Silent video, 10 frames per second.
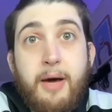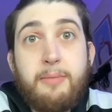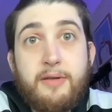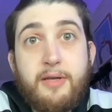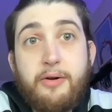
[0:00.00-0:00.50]

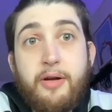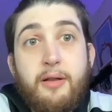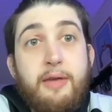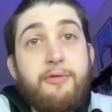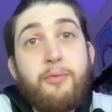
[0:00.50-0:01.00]

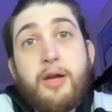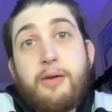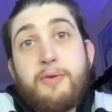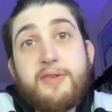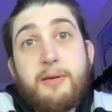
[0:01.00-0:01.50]
material, even
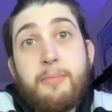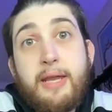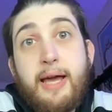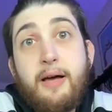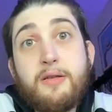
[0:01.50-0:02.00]
working with
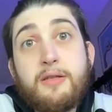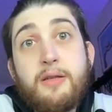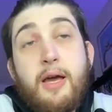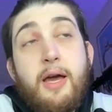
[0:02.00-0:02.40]
somebody else,